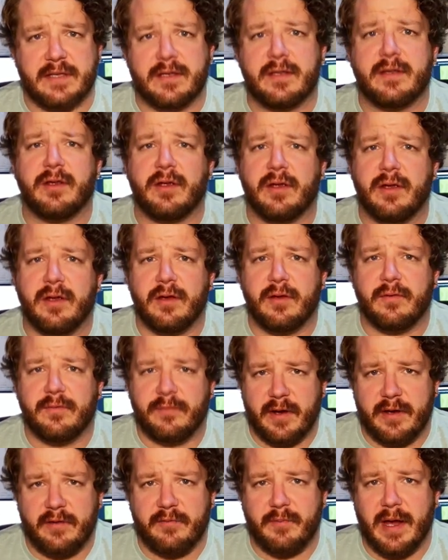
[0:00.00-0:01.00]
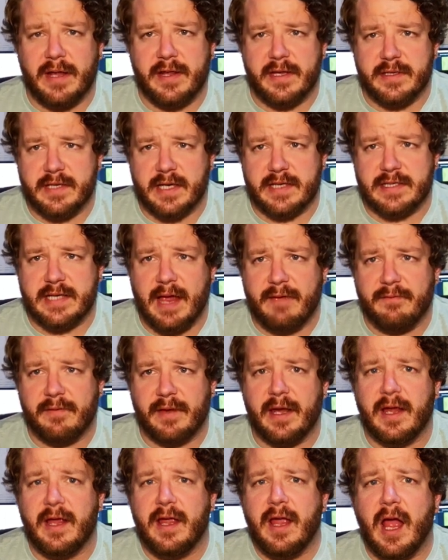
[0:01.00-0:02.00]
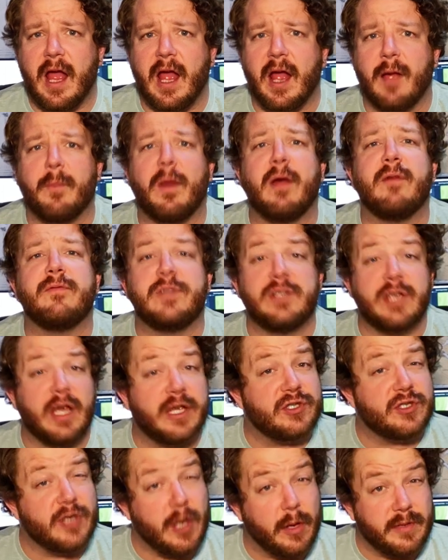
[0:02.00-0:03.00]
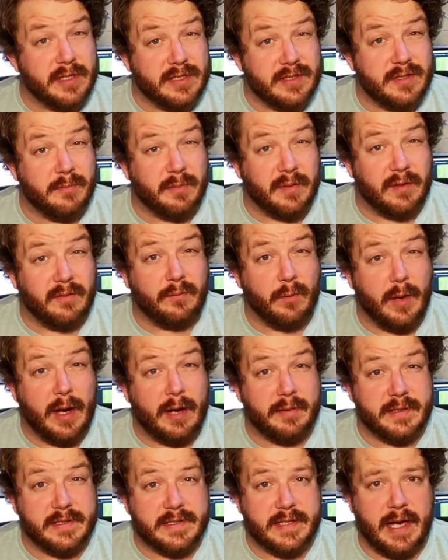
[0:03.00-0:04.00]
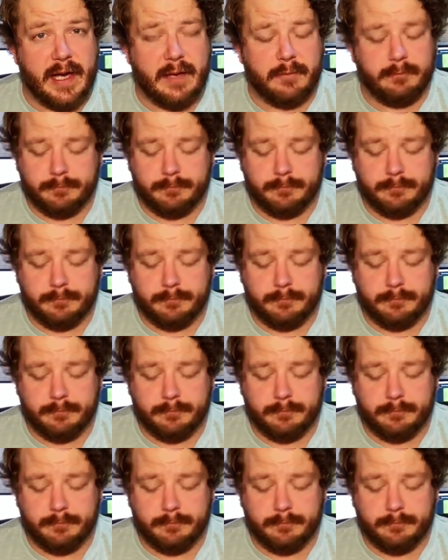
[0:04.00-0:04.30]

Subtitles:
the friend of mine that does have it has noticed a bit of wear and tear.